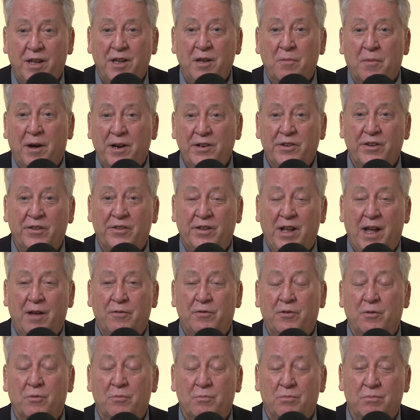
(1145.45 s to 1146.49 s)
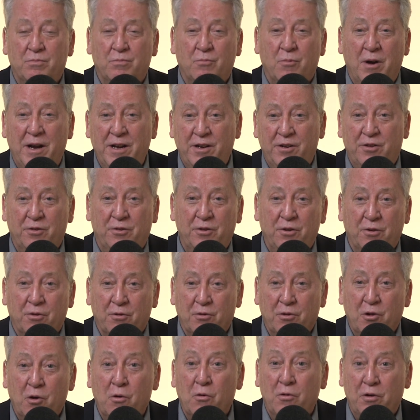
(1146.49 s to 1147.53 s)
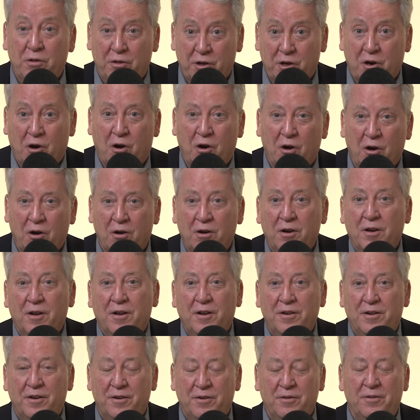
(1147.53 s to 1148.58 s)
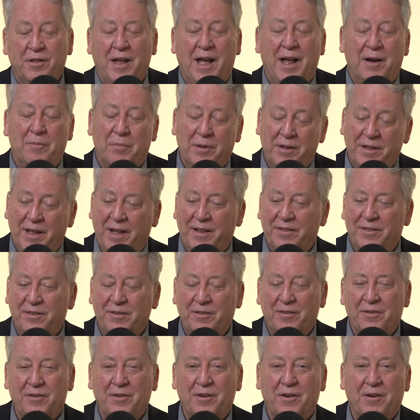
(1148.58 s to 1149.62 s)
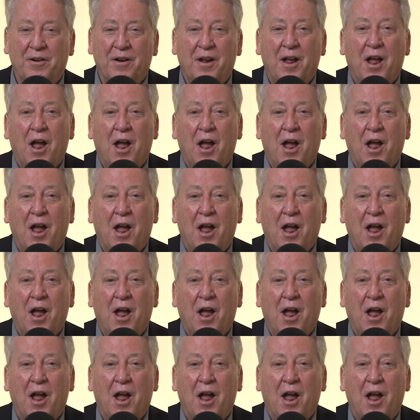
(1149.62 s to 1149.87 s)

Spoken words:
You might just have to wait till you're alone in the car to do that, but that's neither here.